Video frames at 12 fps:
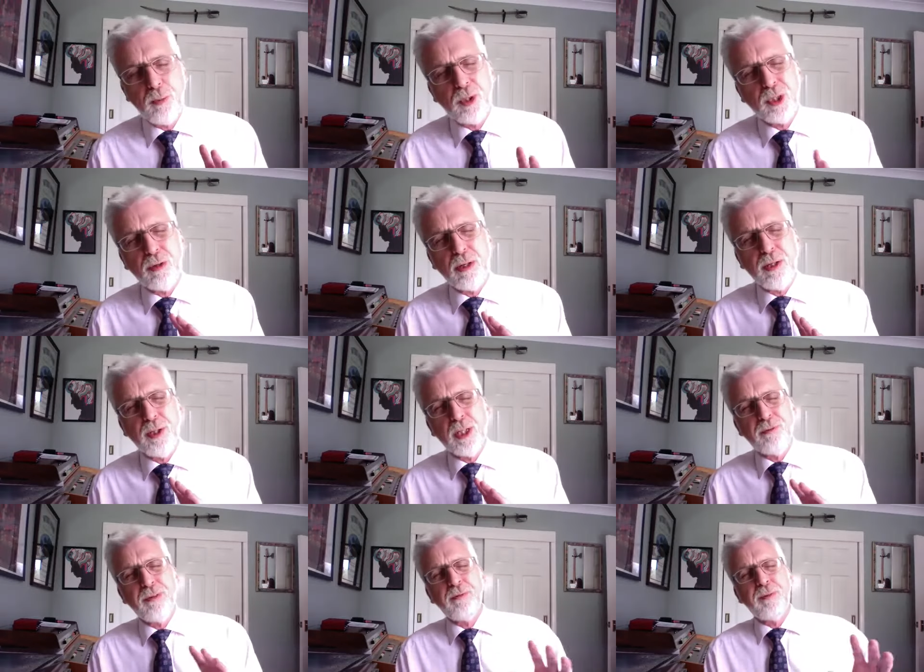1 Corinthians
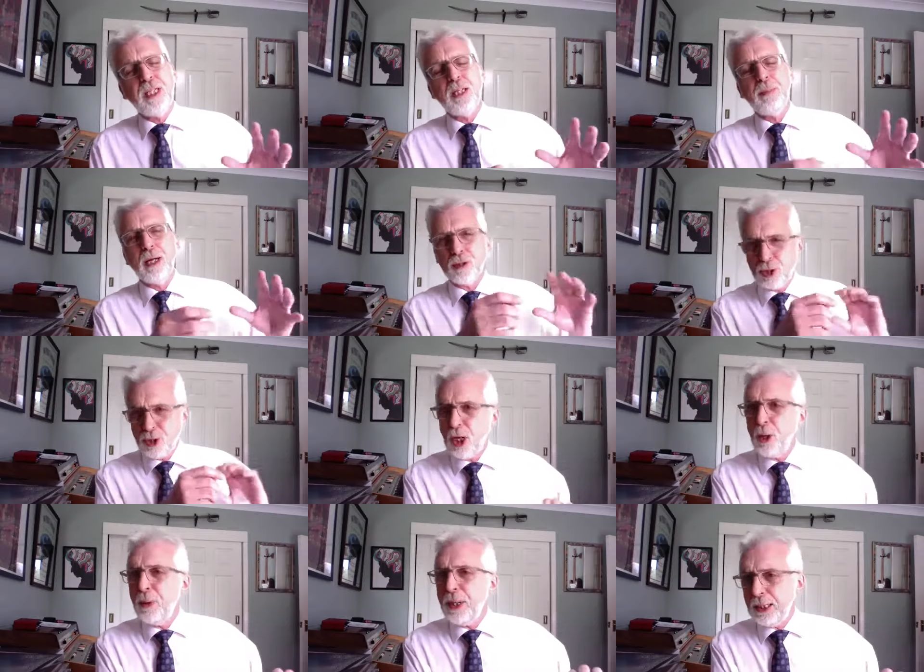15 about
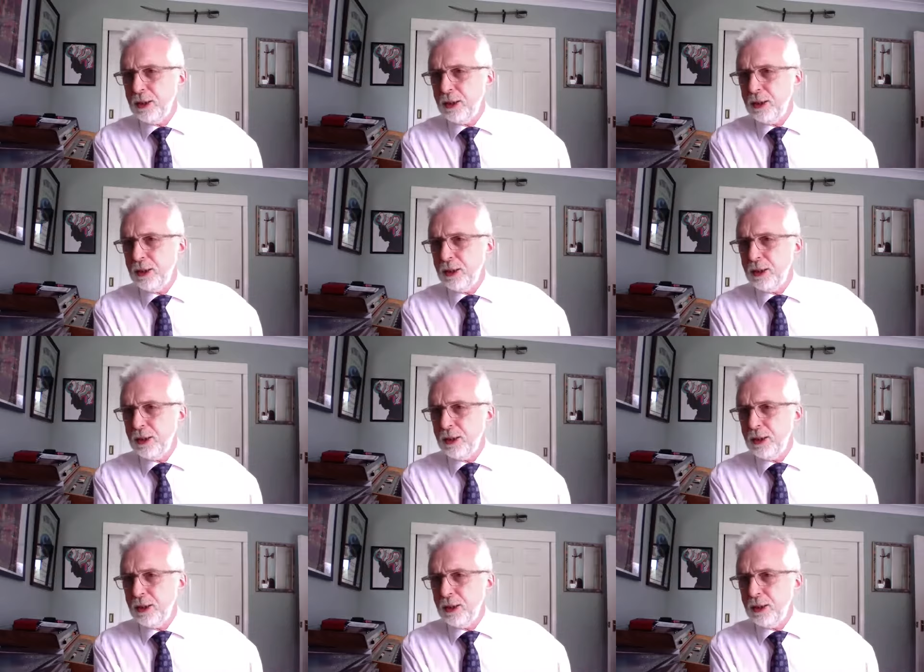sowing.